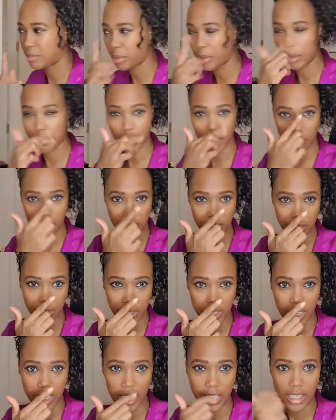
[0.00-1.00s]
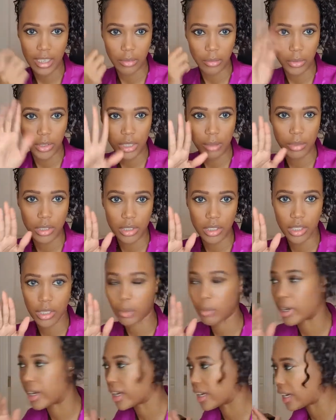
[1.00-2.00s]
put a bit on my forehead, which I'm just going to
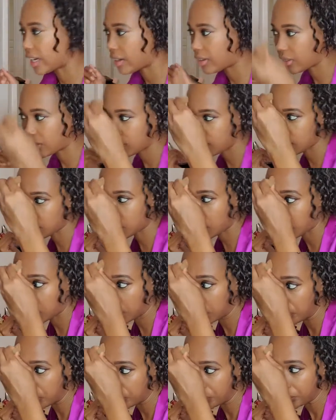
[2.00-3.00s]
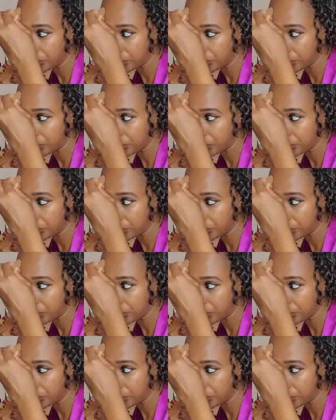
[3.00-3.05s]
work out as well.